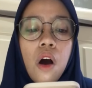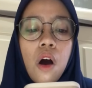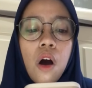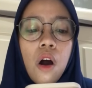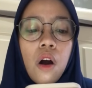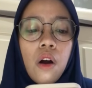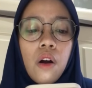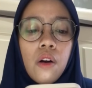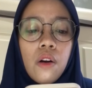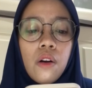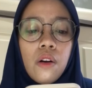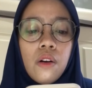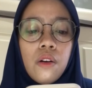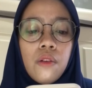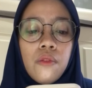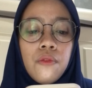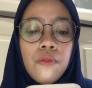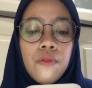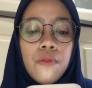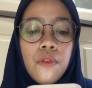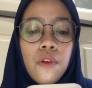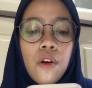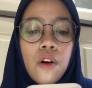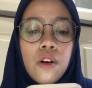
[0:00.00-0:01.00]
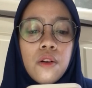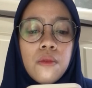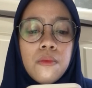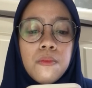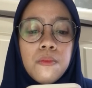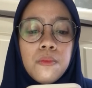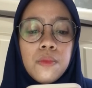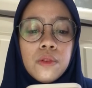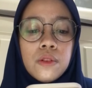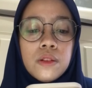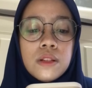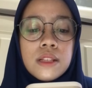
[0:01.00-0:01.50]
or for
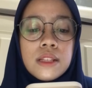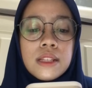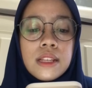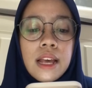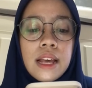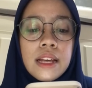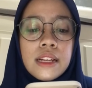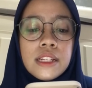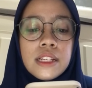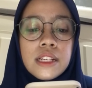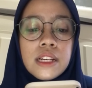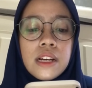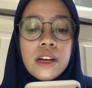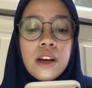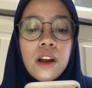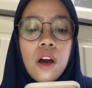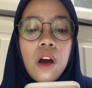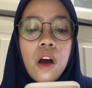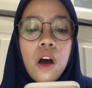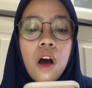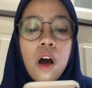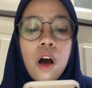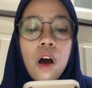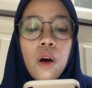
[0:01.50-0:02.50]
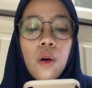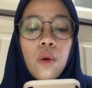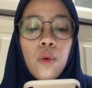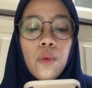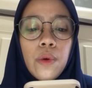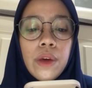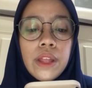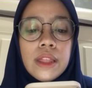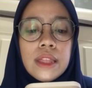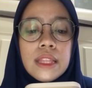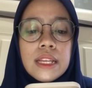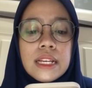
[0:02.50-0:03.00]
pulsation
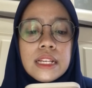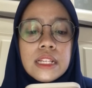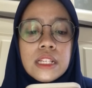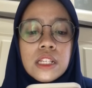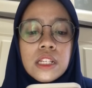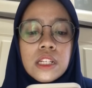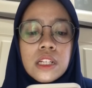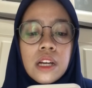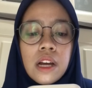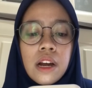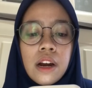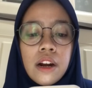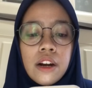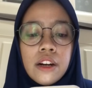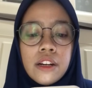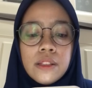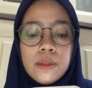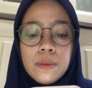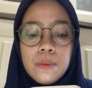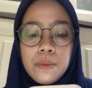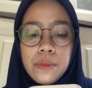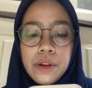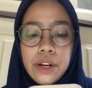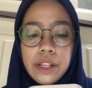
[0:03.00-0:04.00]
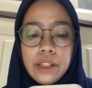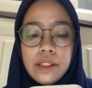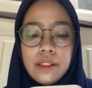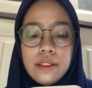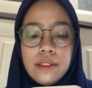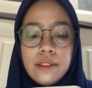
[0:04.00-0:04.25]
with each heartbeat.